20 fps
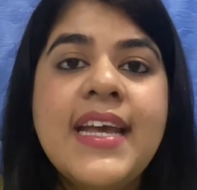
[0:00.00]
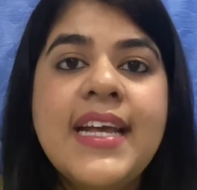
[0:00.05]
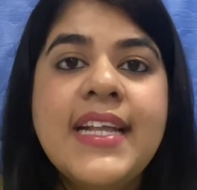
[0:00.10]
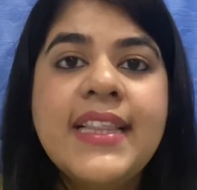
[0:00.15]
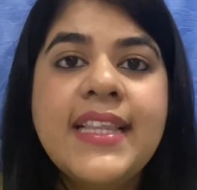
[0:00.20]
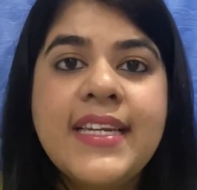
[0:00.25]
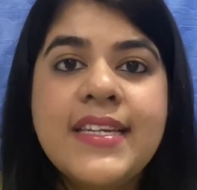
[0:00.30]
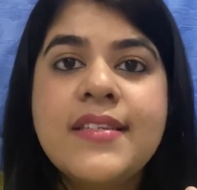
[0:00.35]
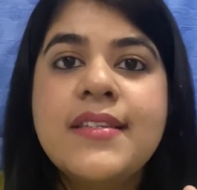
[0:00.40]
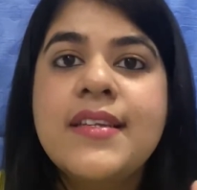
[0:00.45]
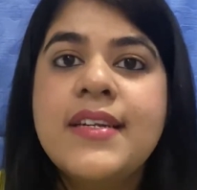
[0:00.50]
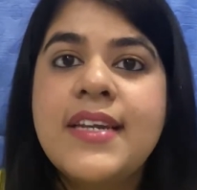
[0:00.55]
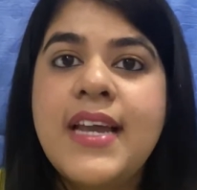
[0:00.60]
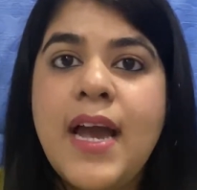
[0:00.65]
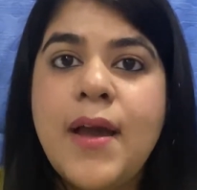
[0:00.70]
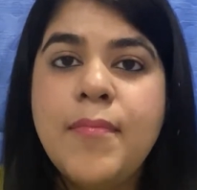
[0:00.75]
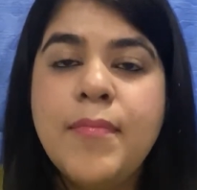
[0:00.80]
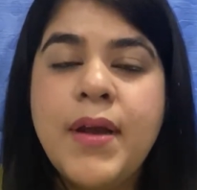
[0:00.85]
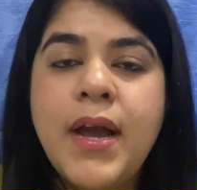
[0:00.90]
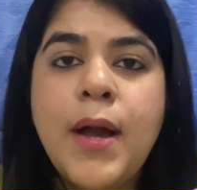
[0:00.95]
there is a
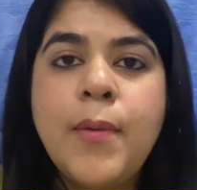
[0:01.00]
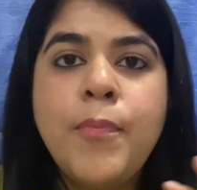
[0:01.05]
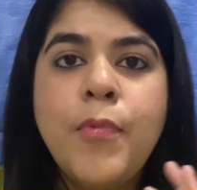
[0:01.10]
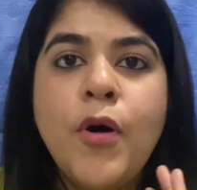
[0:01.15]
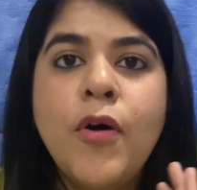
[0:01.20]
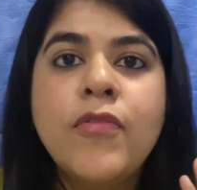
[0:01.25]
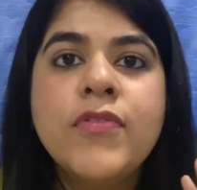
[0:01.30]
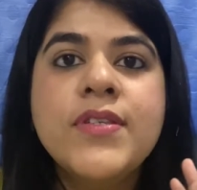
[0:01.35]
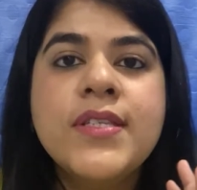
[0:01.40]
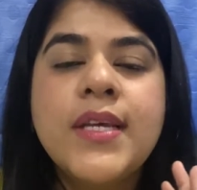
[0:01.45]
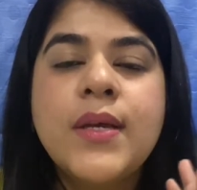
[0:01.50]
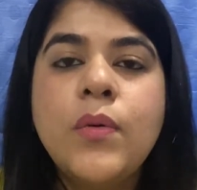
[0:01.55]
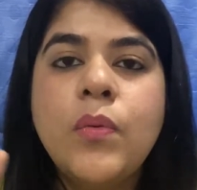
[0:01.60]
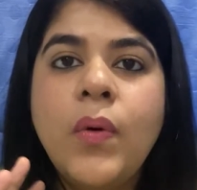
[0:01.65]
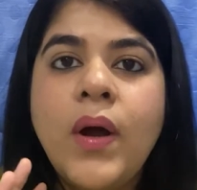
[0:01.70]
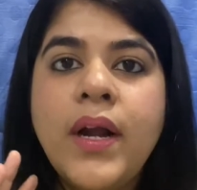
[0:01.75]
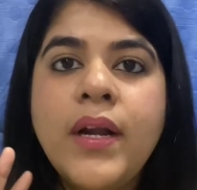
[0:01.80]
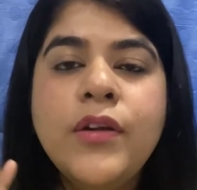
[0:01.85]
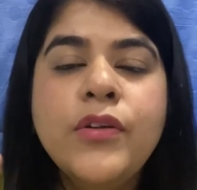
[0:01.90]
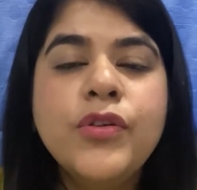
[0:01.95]
time gap of say
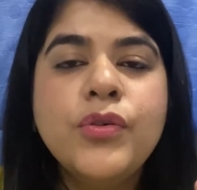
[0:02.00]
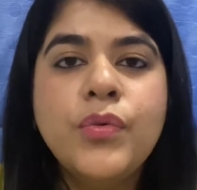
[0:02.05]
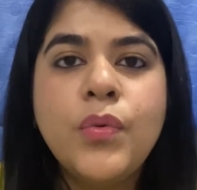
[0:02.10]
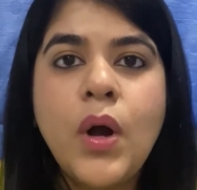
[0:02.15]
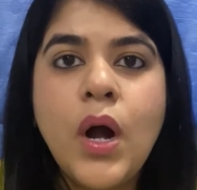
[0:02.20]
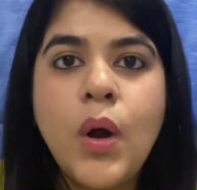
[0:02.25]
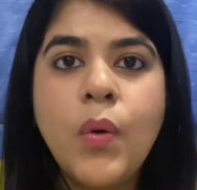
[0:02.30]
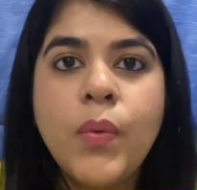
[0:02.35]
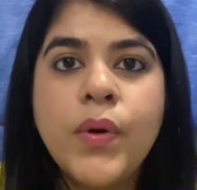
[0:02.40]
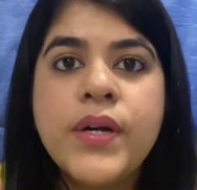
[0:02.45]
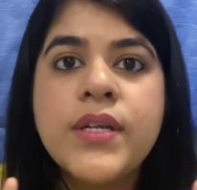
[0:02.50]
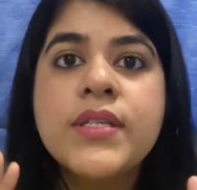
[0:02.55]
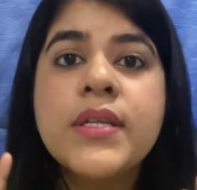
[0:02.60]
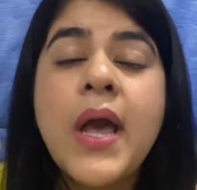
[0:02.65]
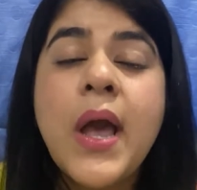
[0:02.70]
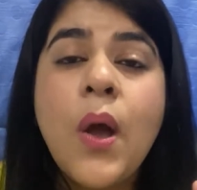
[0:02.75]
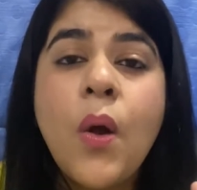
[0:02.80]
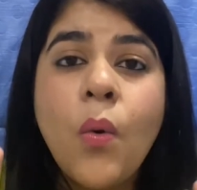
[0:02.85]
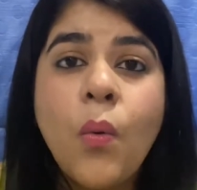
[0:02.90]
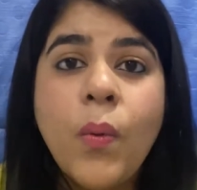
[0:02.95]
1-2 hours
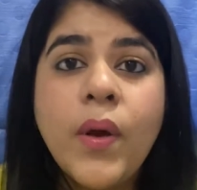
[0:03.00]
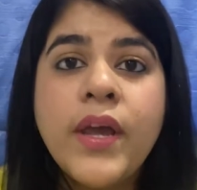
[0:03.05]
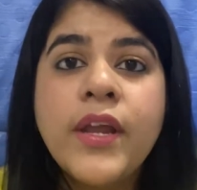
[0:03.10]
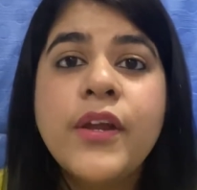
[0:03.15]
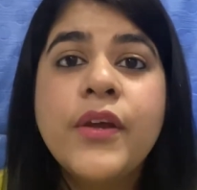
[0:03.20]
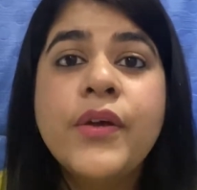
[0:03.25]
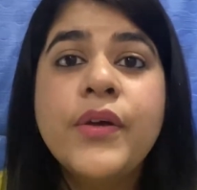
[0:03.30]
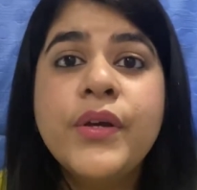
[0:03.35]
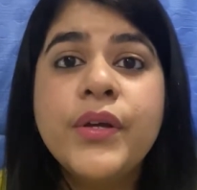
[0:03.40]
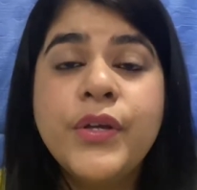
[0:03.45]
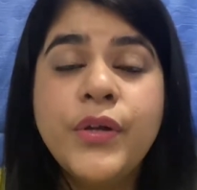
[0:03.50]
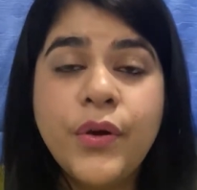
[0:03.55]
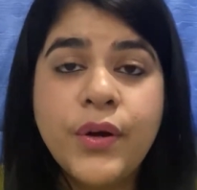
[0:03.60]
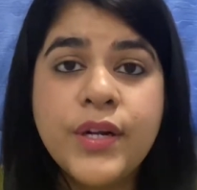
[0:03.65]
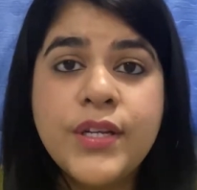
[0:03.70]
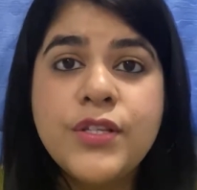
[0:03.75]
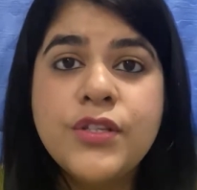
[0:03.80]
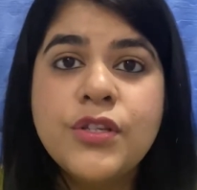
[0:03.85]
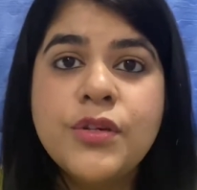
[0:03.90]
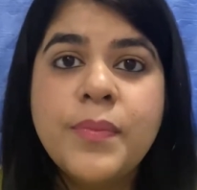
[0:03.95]
where you're
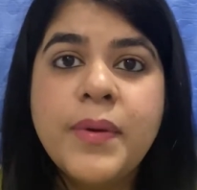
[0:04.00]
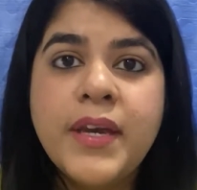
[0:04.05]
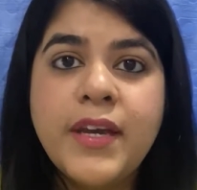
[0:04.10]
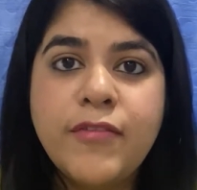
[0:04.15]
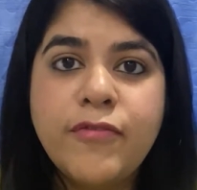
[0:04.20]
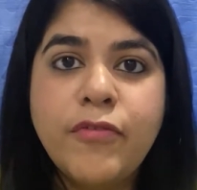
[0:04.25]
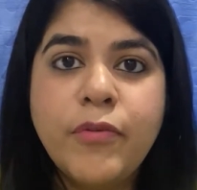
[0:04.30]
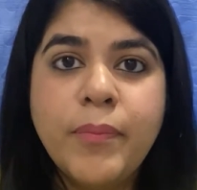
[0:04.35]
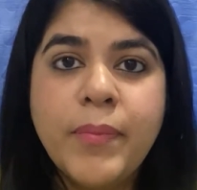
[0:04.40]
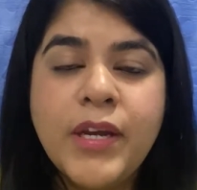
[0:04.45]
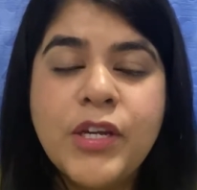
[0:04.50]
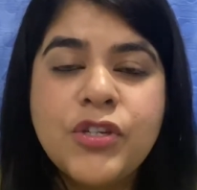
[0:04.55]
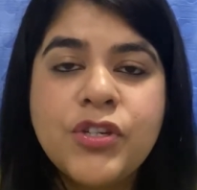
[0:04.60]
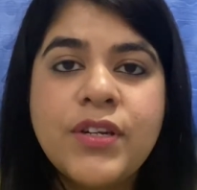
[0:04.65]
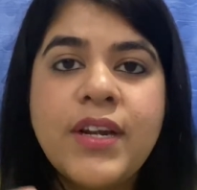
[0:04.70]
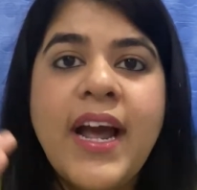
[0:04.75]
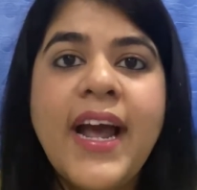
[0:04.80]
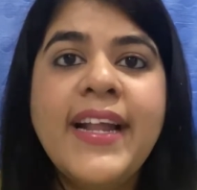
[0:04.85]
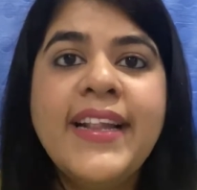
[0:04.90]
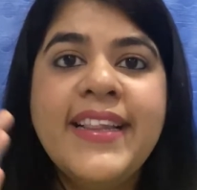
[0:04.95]
consuming
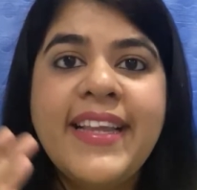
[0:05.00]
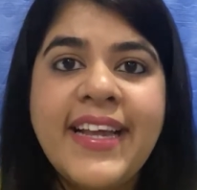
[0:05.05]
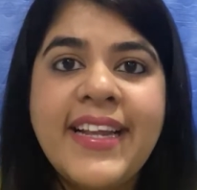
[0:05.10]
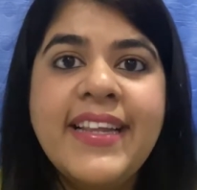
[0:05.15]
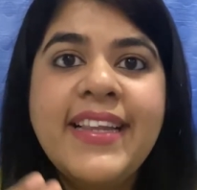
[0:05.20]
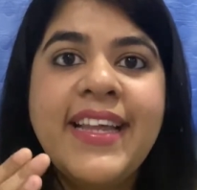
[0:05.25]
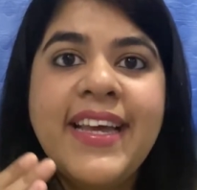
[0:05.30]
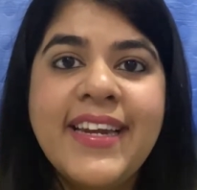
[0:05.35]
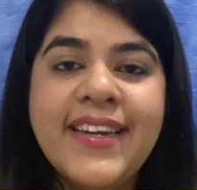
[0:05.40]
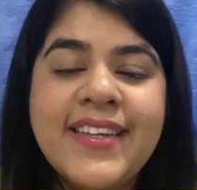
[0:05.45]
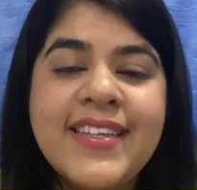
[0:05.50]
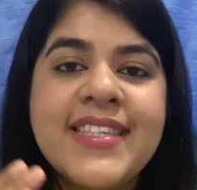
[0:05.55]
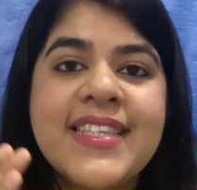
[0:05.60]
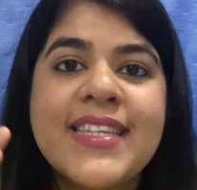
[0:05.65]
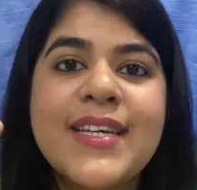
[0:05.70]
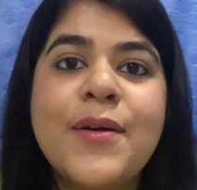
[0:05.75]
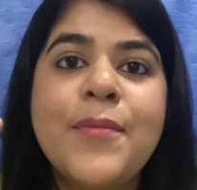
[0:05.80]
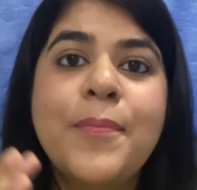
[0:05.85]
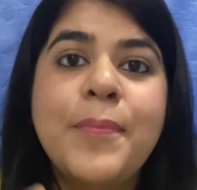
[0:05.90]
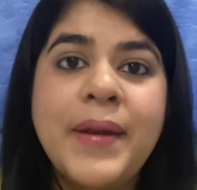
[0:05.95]
information, and then there is
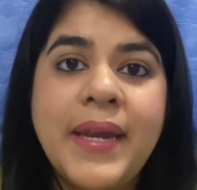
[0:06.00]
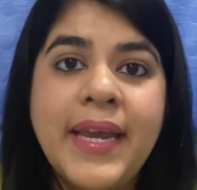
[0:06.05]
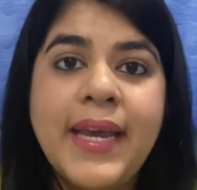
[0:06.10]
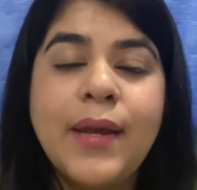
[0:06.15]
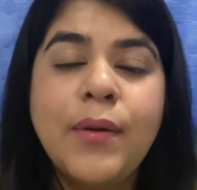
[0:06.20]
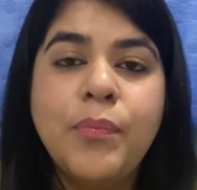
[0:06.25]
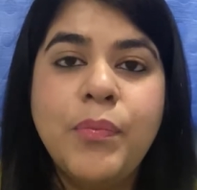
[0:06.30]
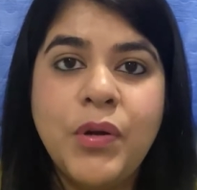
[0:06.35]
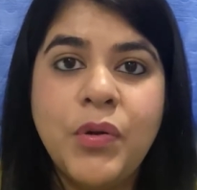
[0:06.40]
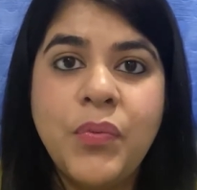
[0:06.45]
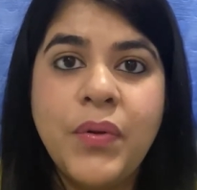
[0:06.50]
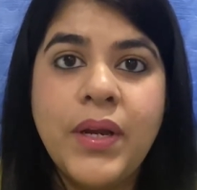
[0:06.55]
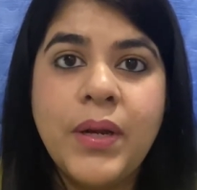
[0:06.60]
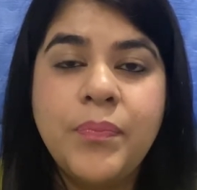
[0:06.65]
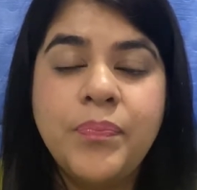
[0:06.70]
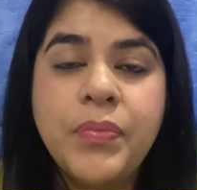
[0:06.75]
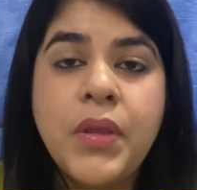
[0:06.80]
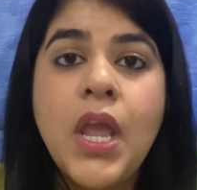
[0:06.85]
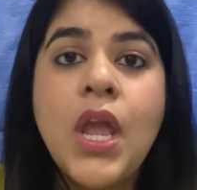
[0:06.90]
a break in between.